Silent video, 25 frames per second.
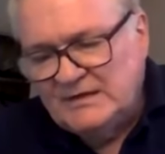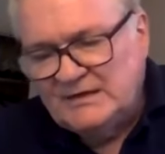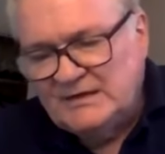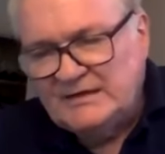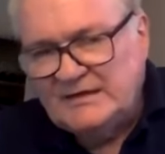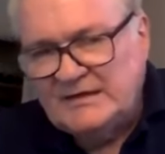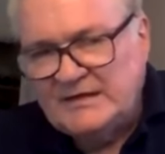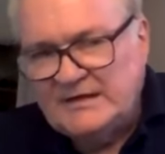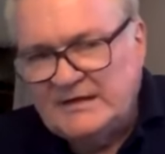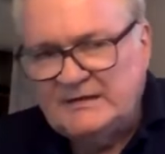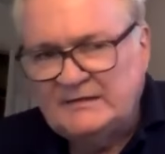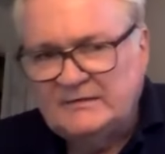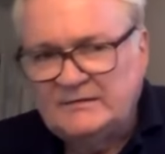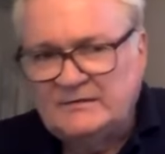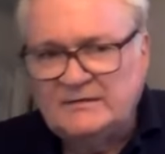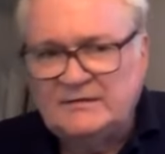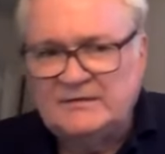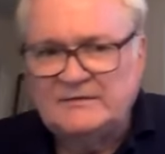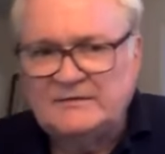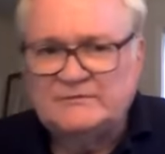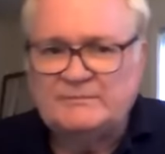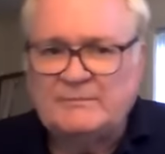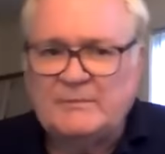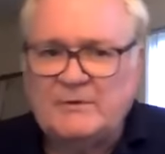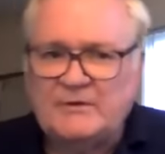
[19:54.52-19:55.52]
Again,
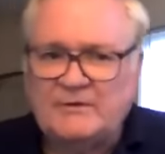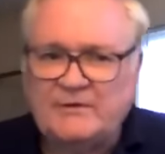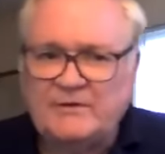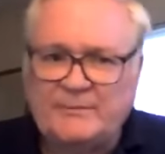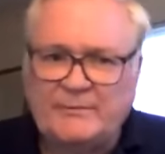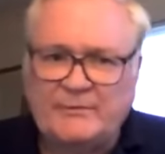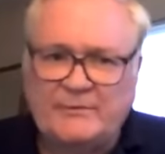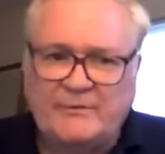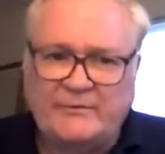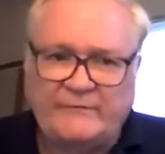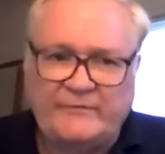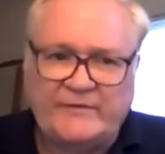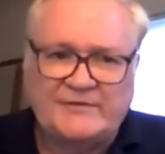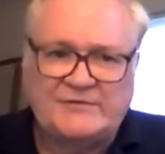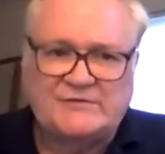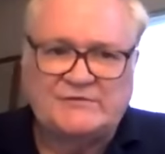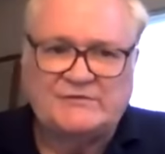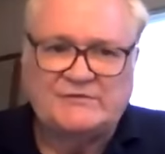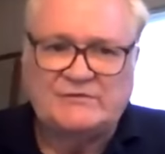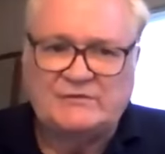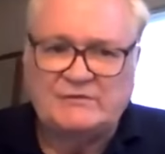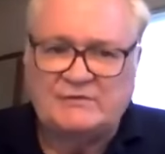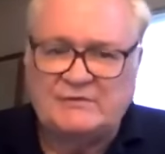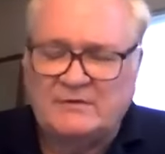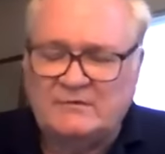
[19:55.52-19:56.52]
as part of the proof, this
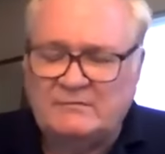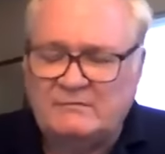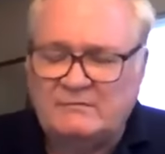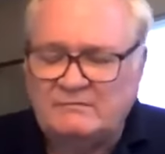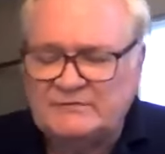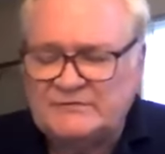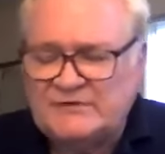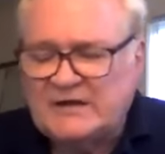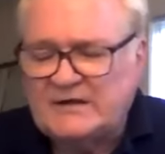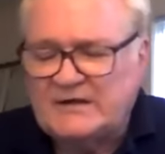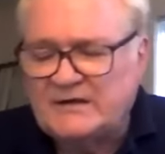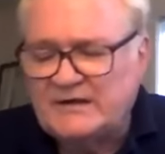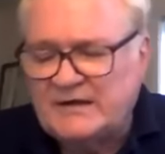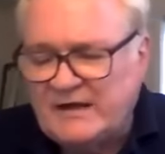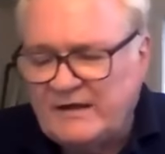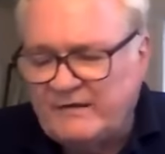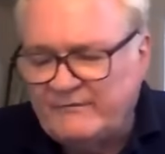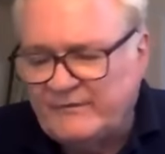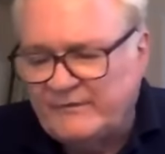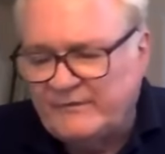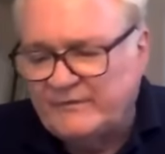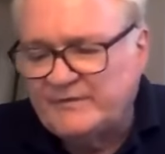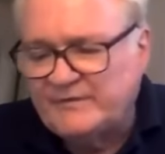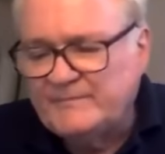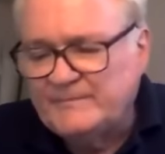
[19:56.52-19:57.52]
is the second
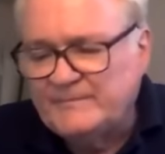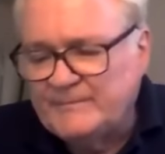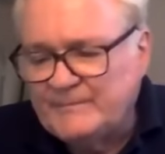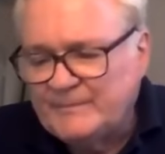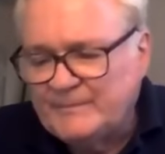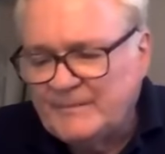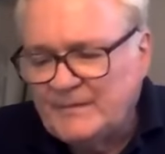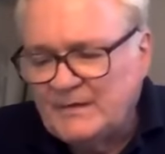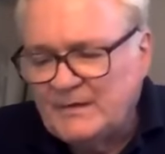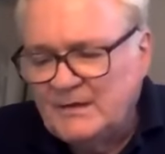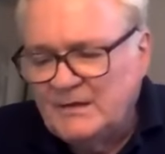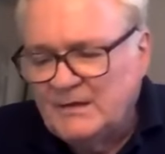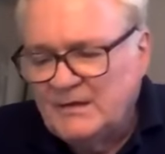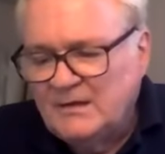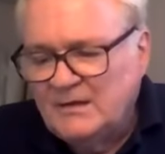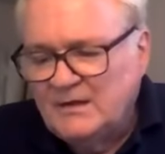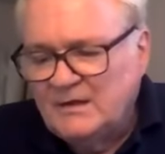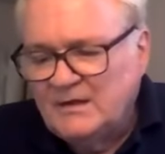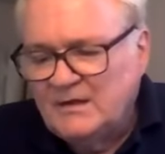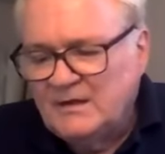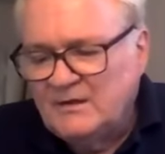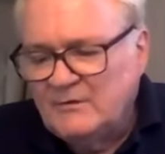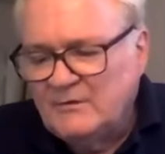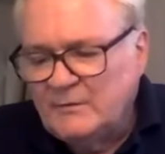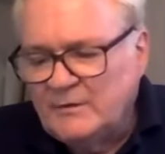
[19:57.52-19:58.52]
half of it,
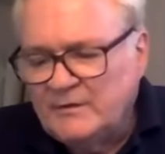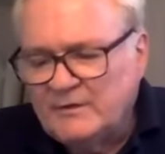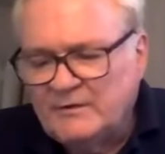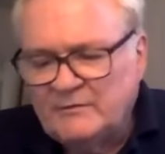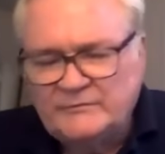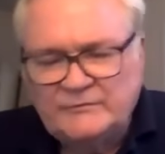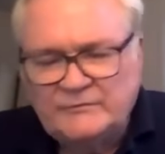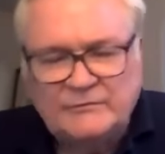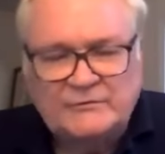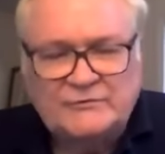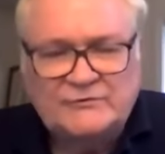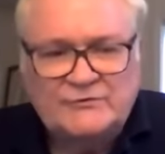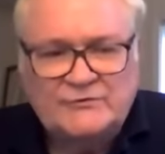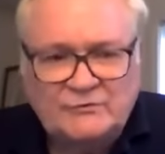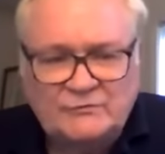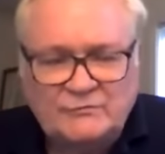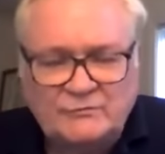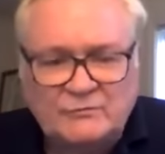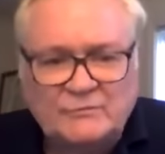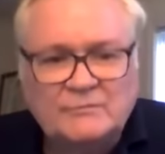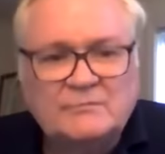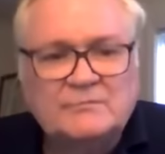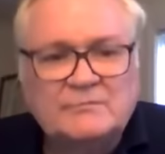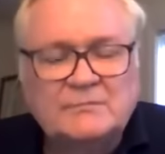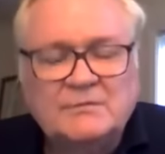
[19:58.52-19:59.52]
we're going to
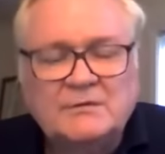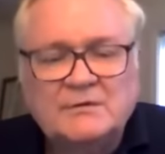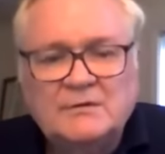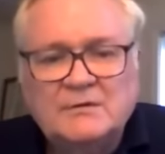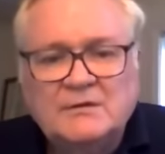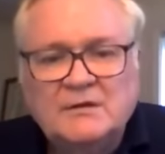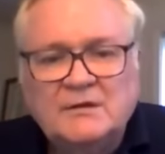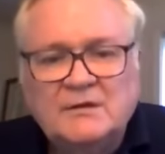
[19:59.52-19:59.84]
assume